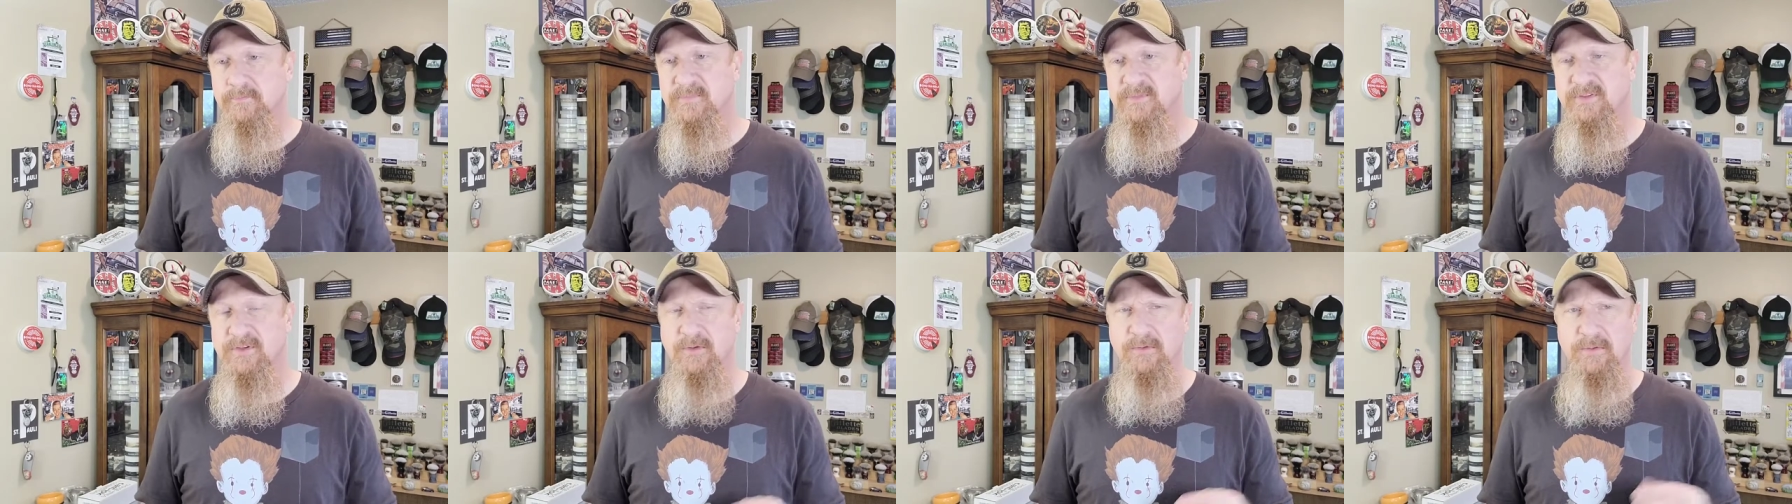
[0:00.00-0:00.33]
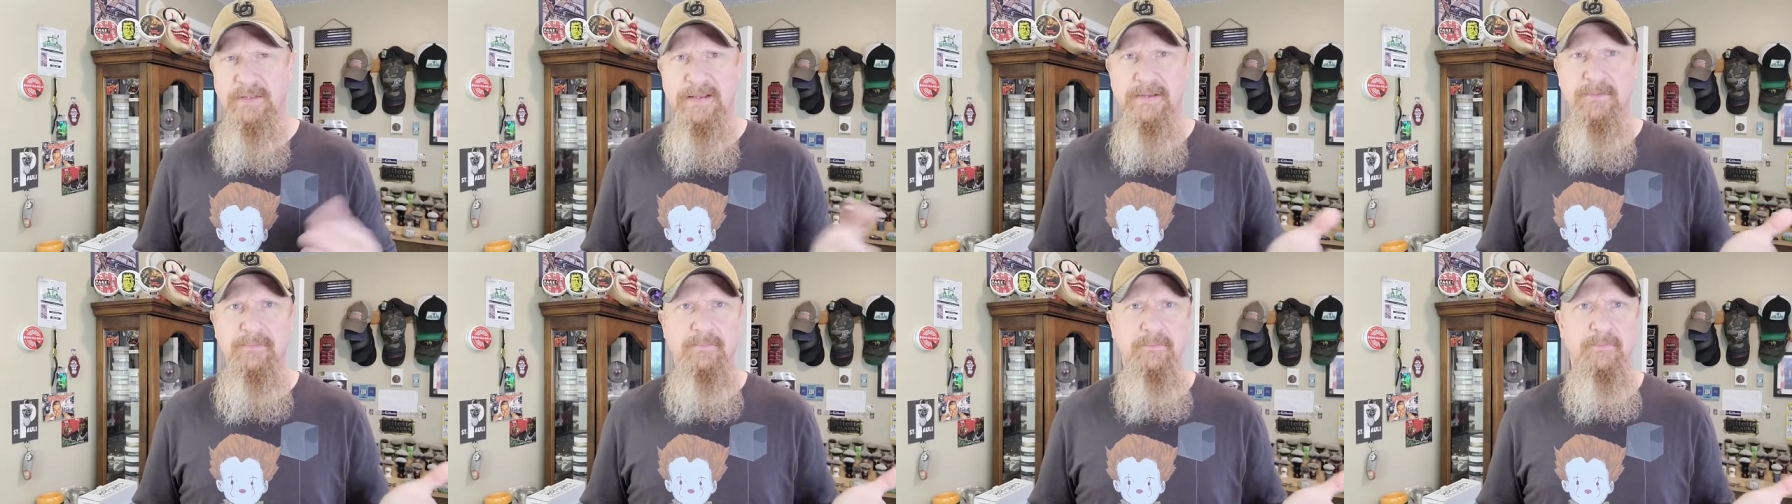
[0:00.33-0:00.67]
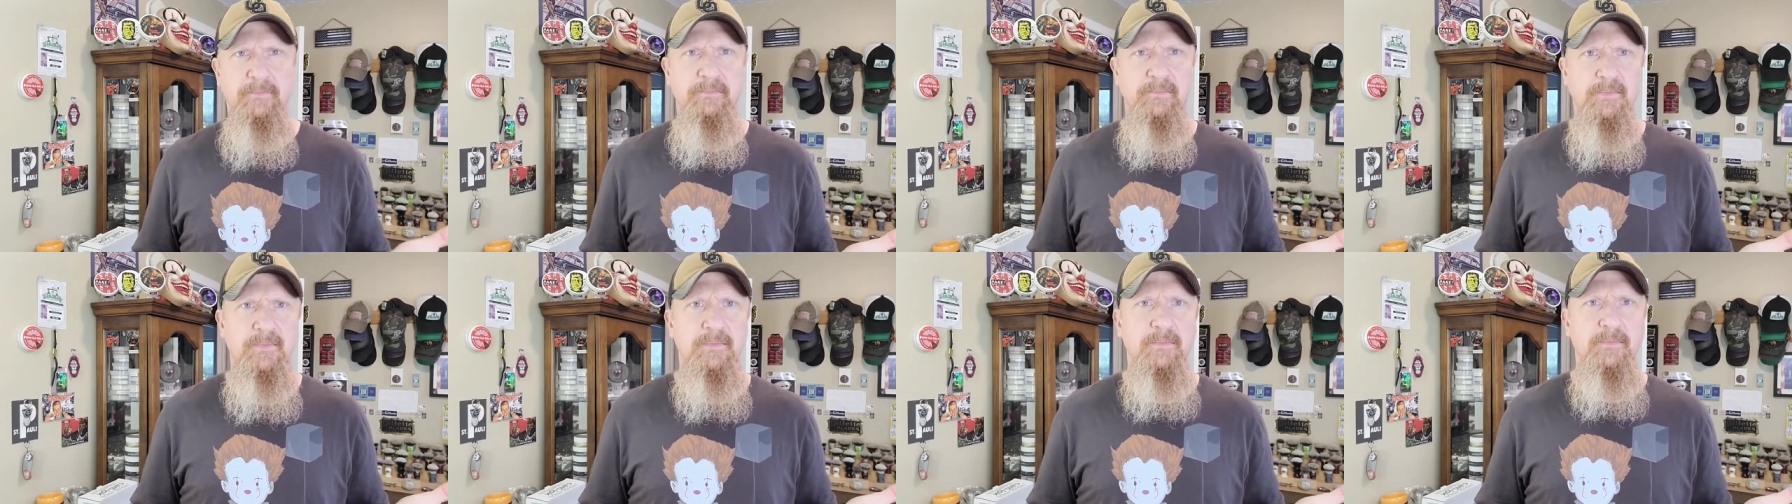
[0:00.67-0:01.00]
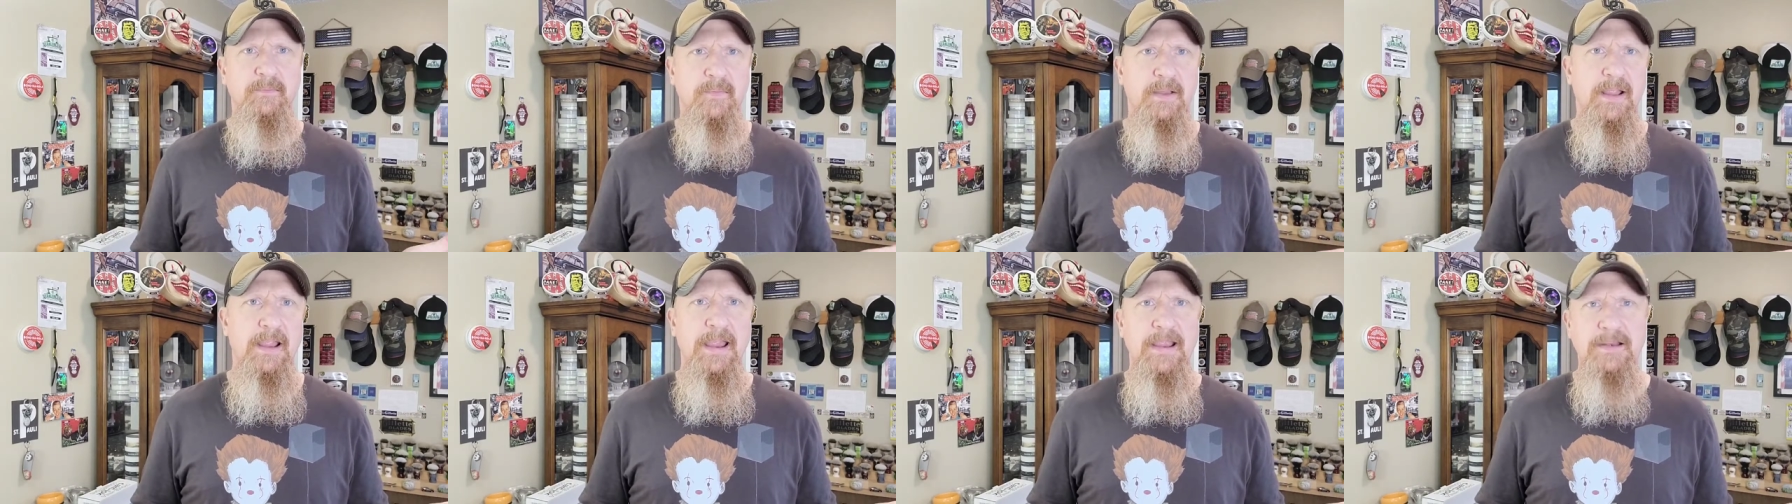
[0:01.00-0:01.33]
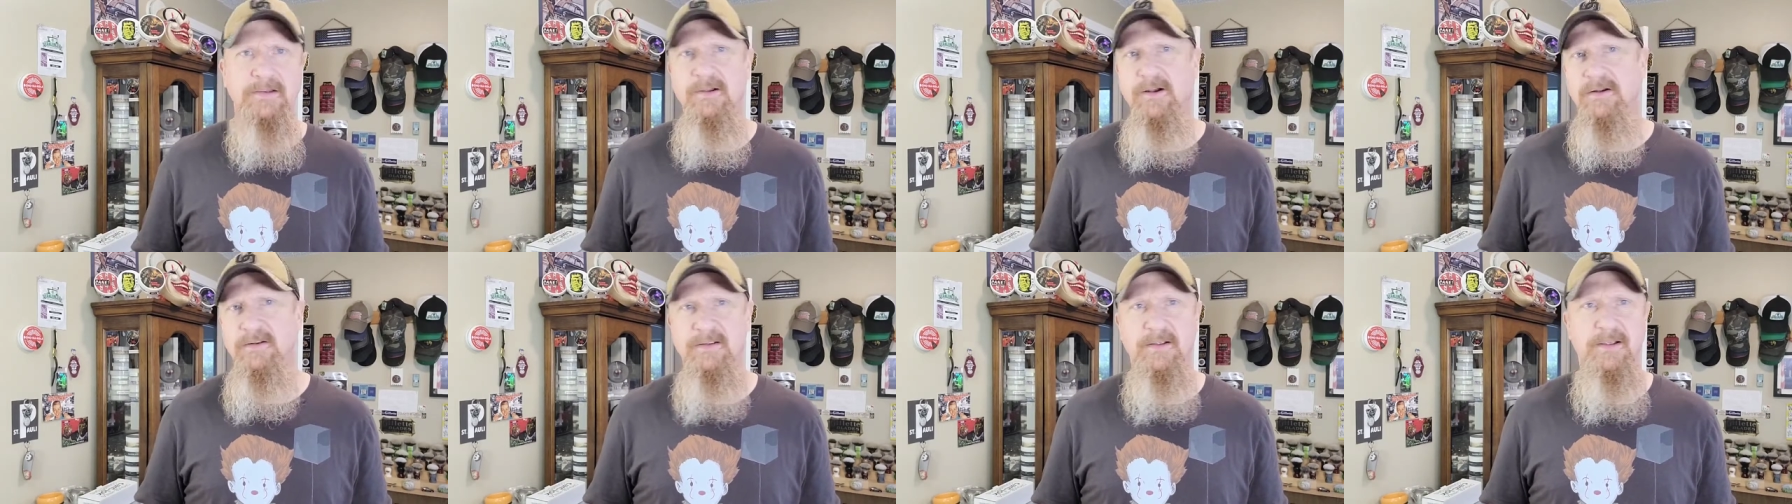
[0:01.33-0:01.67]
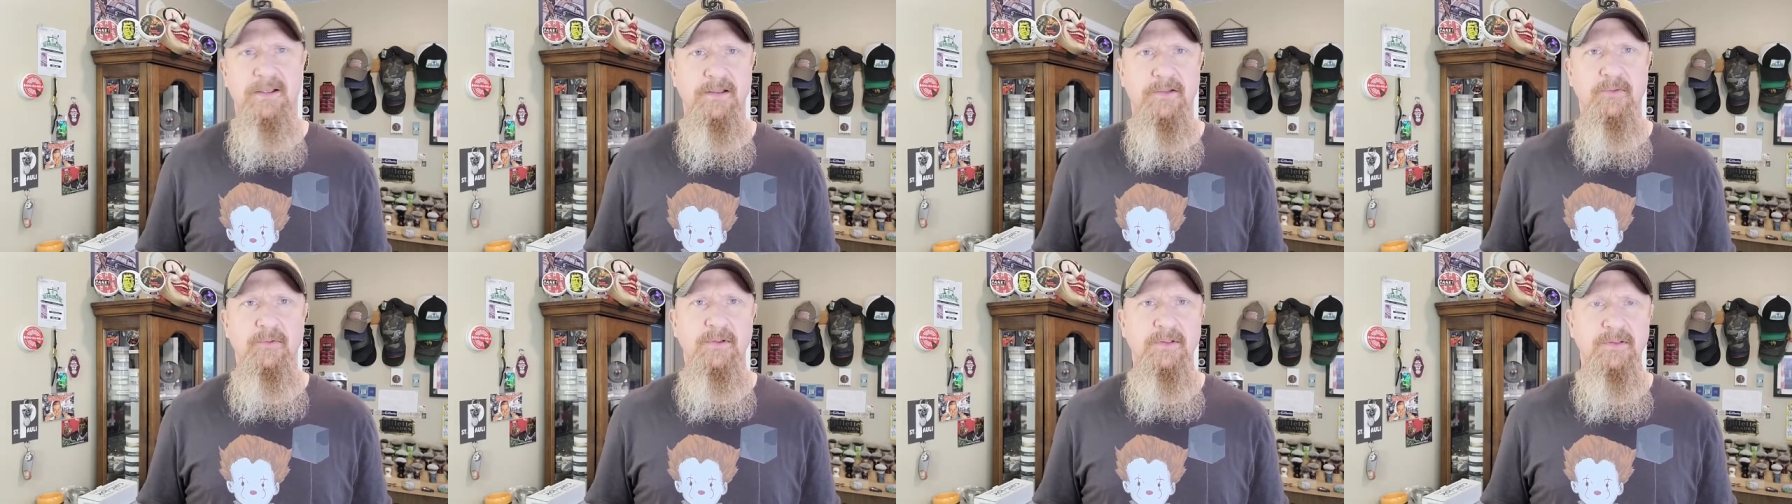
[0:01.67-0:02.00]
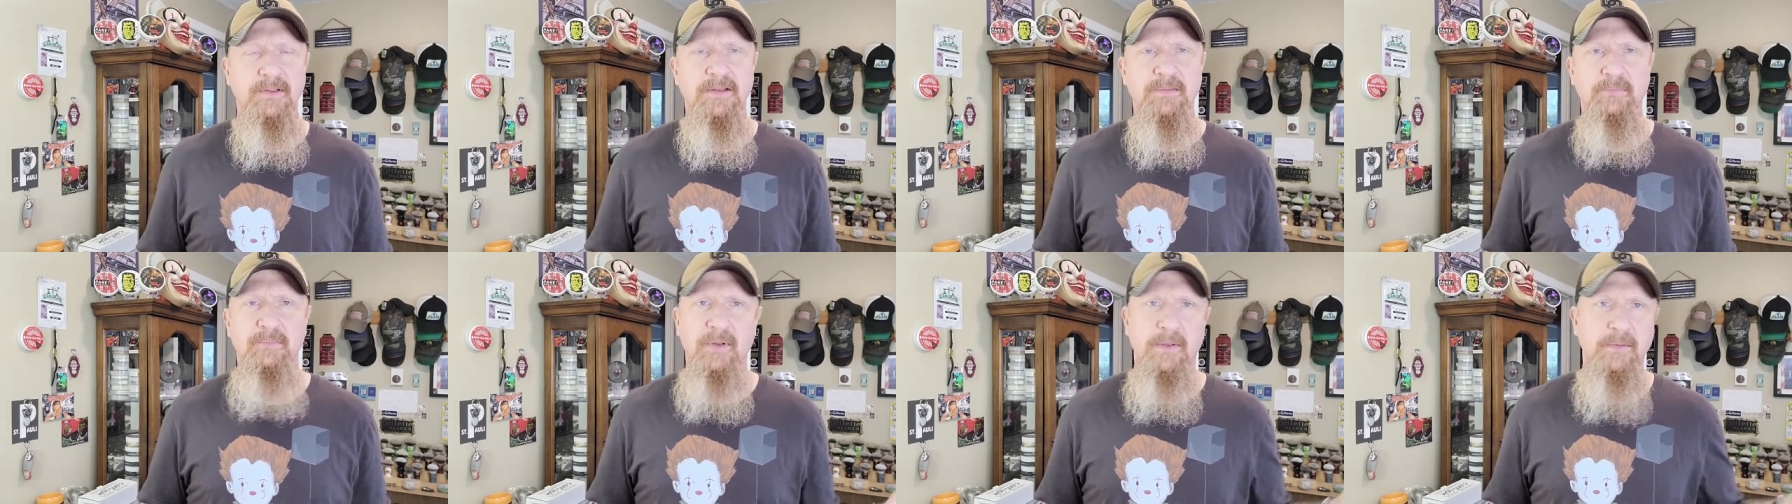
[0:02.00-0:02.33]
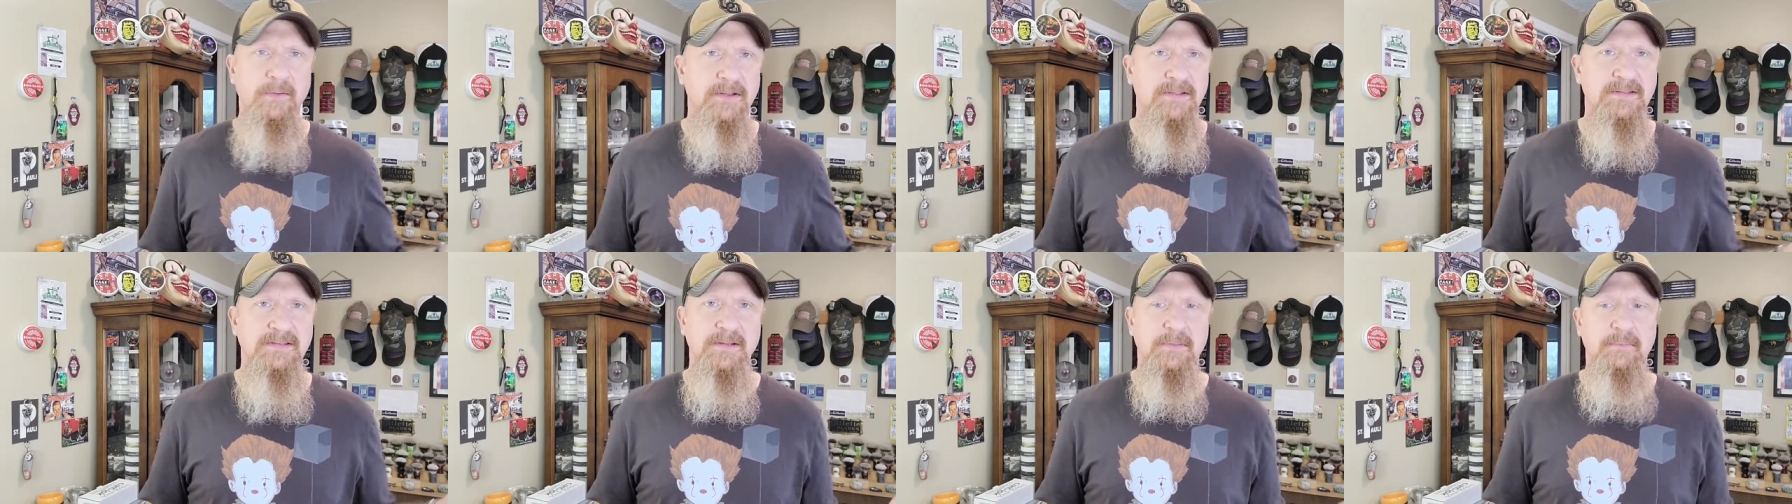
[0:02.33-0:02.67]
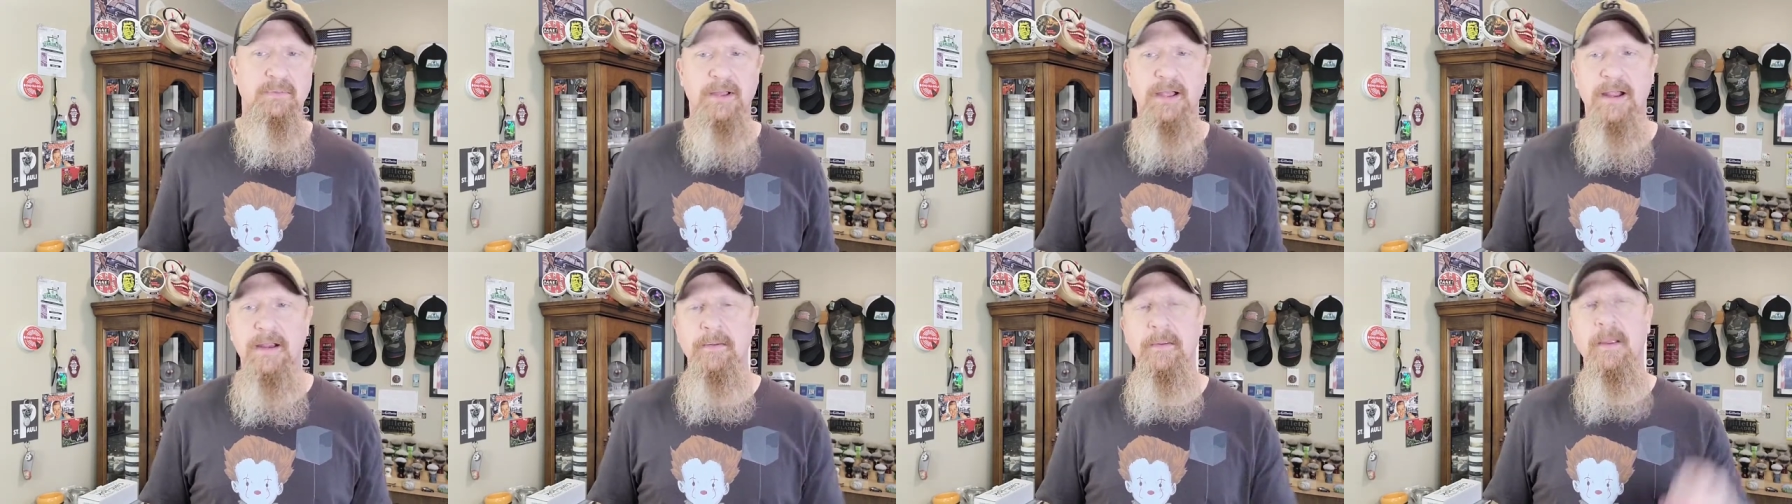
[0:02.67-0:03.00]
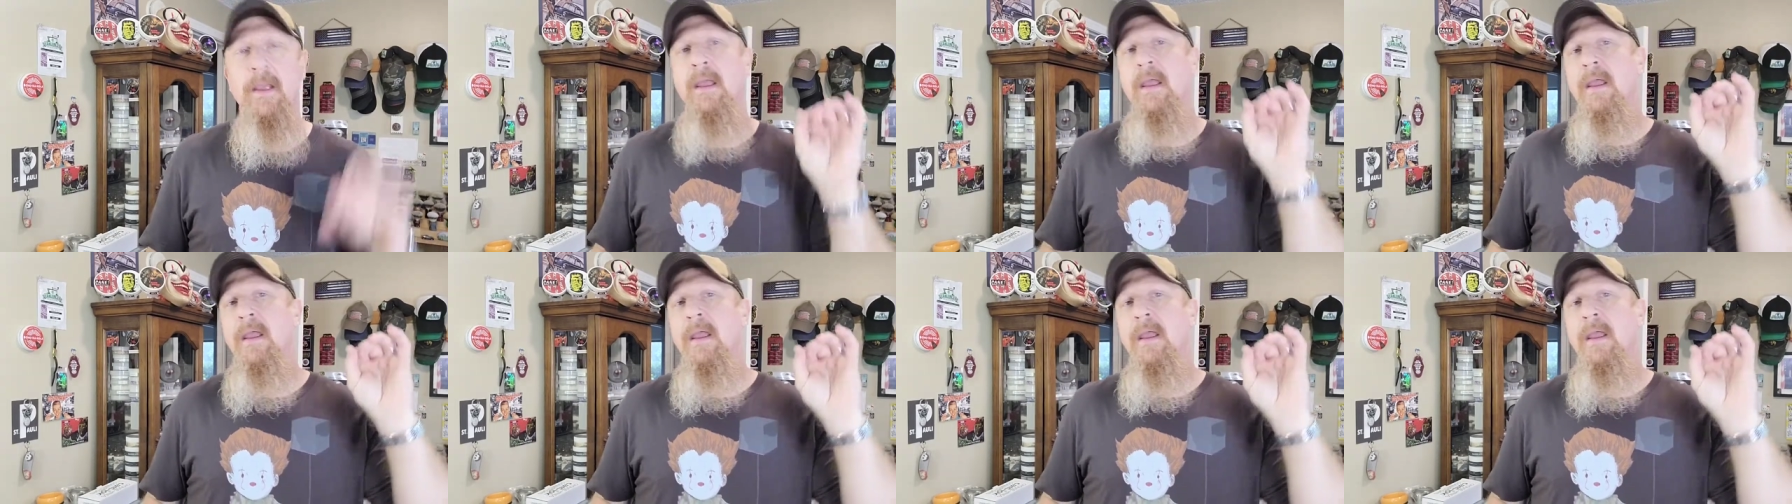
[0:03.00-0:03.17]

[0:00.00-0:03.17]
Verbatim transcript: so like Antarctica and Greenland probably doesn't apply.